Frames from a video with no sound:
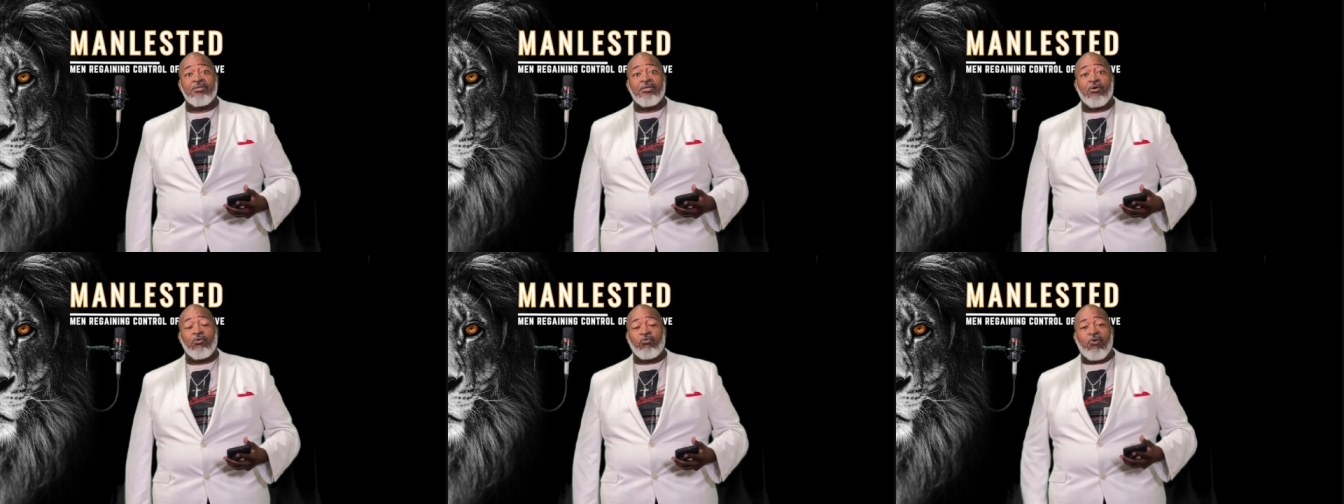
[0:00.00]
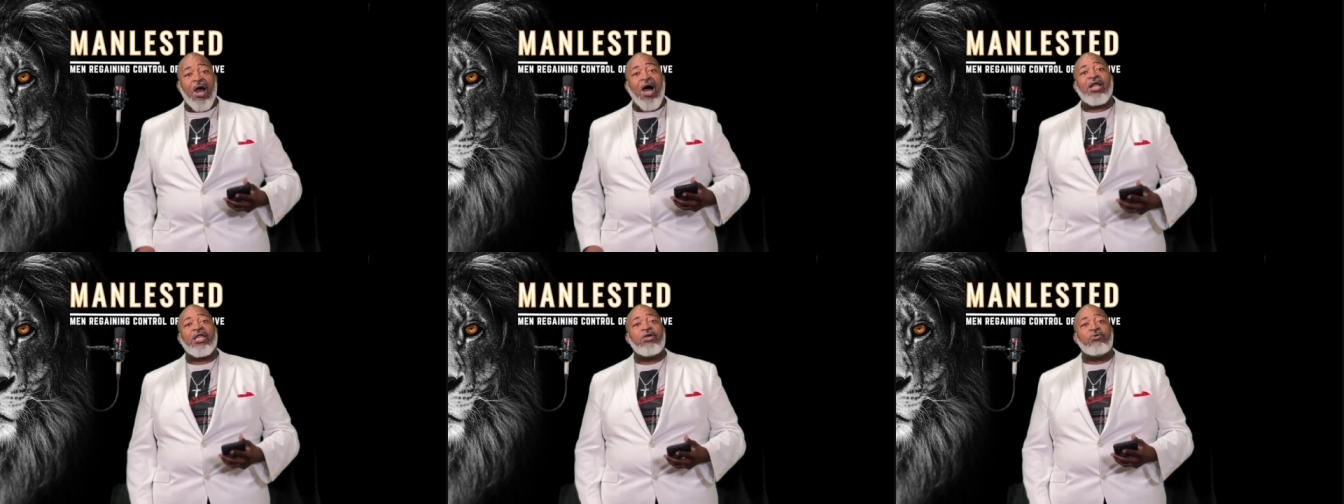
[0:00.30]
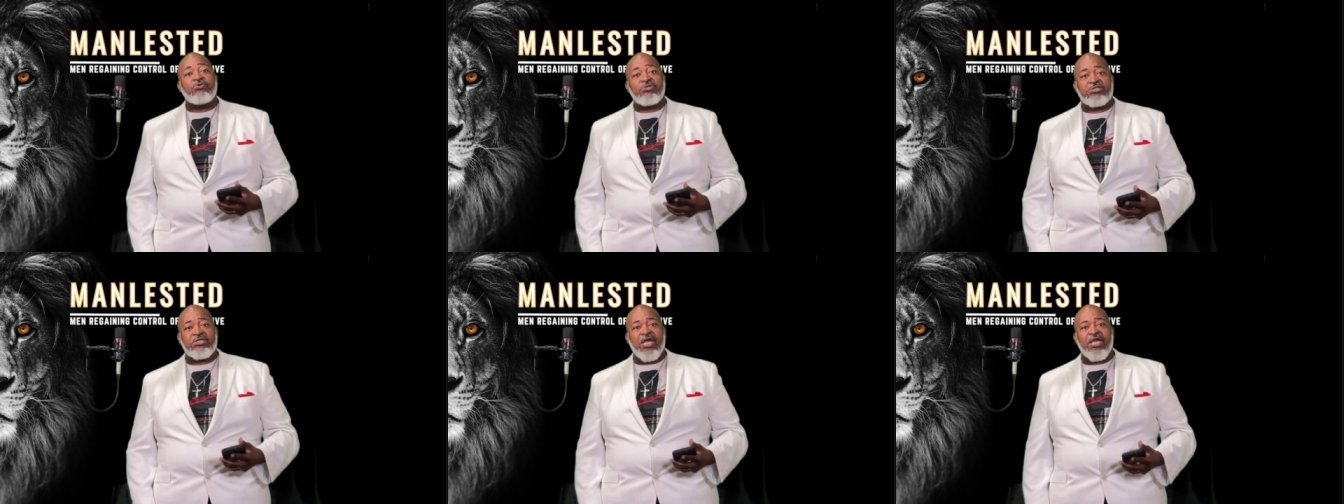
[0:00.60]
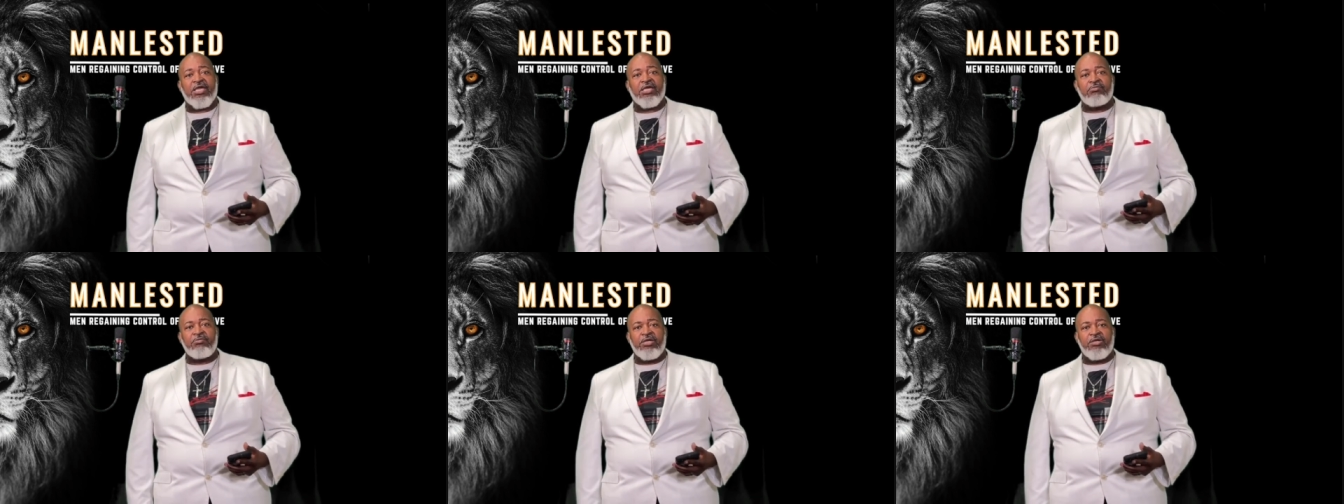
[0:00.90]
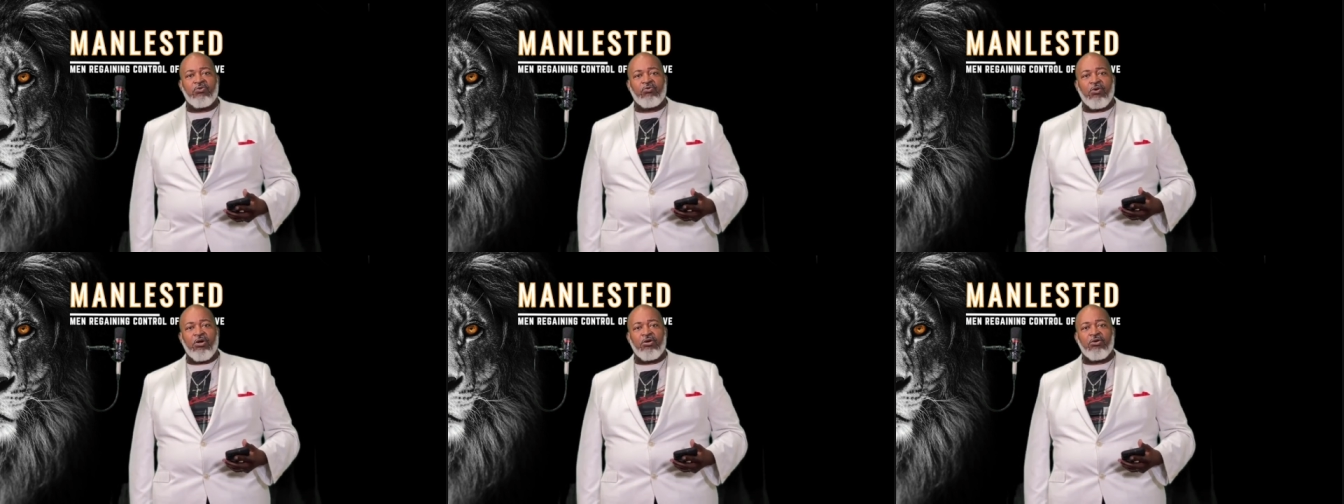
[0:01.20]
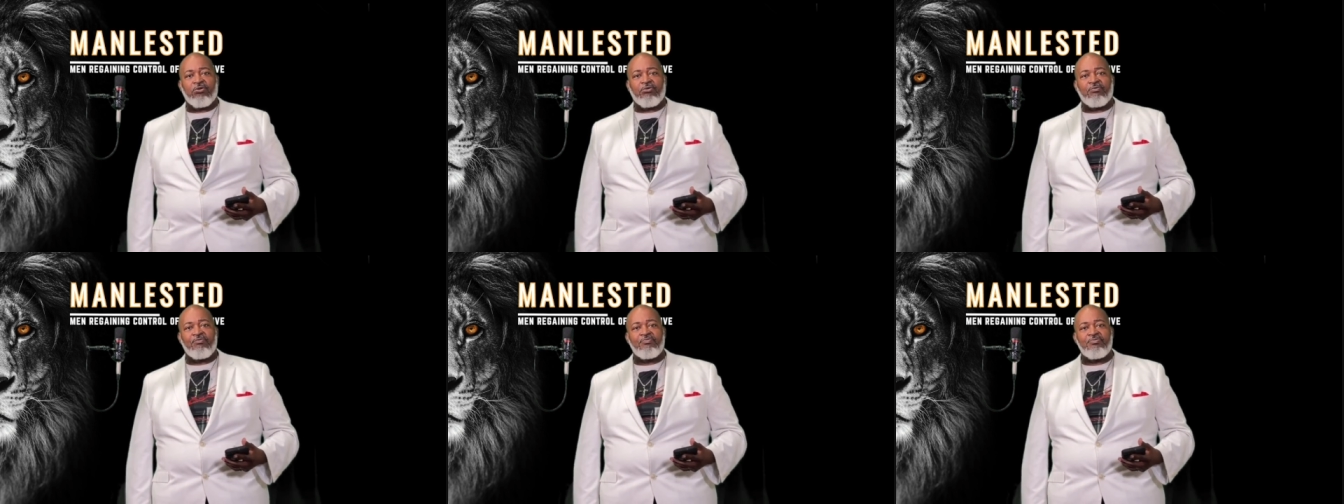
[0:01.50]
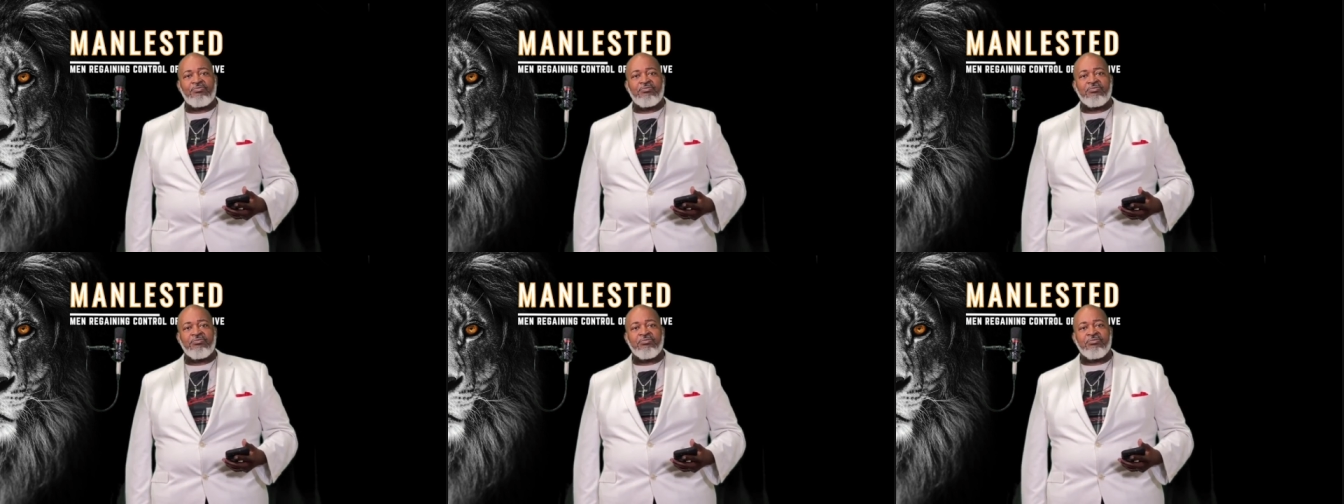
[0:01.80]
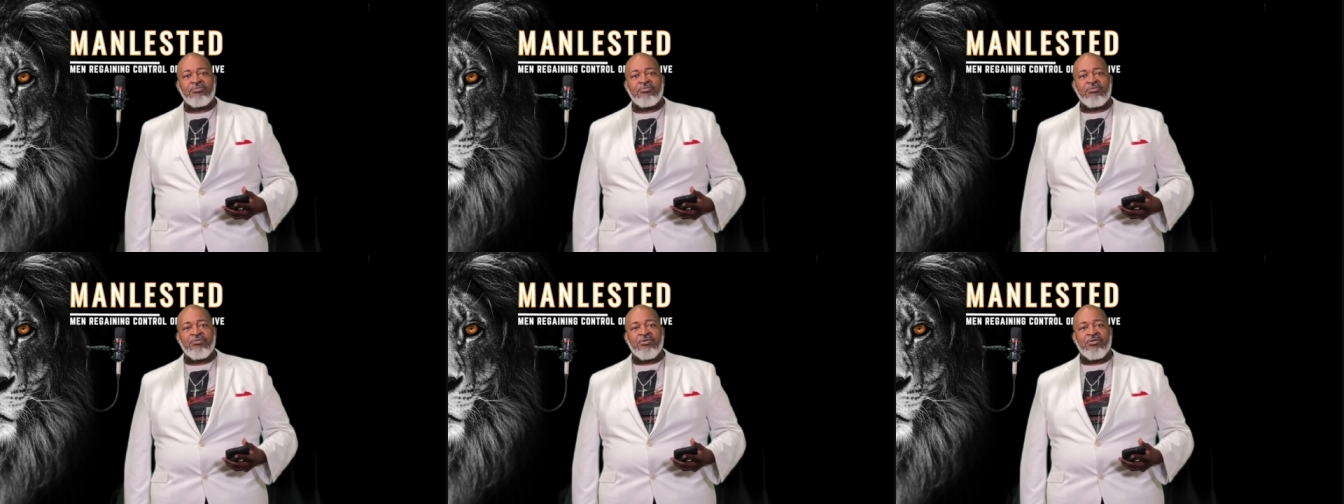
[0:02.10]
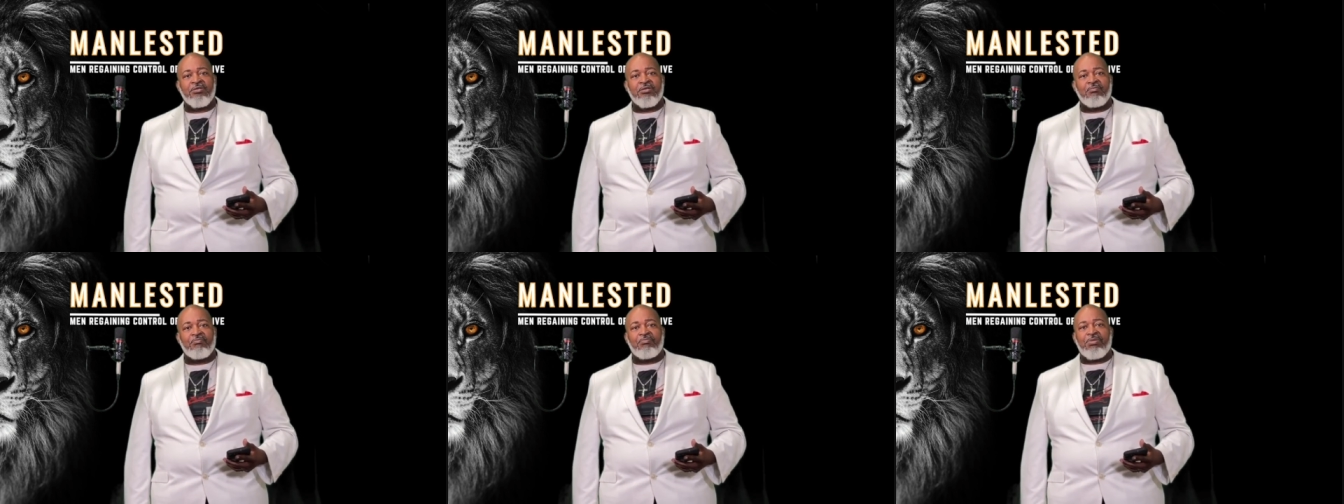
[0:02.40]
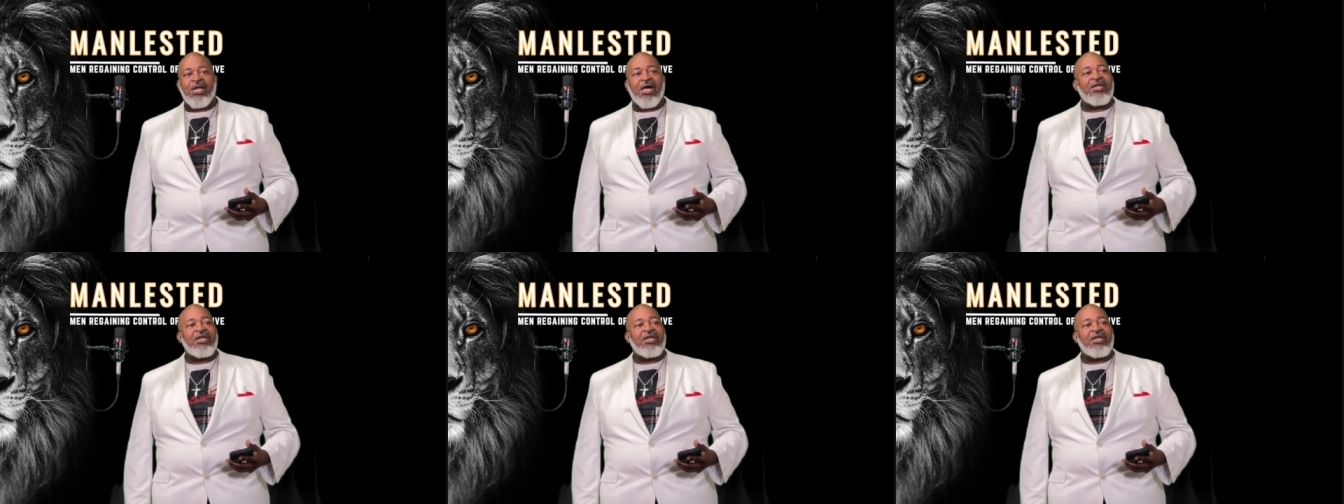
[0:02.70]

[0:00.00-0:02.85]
while he was taking me to work. But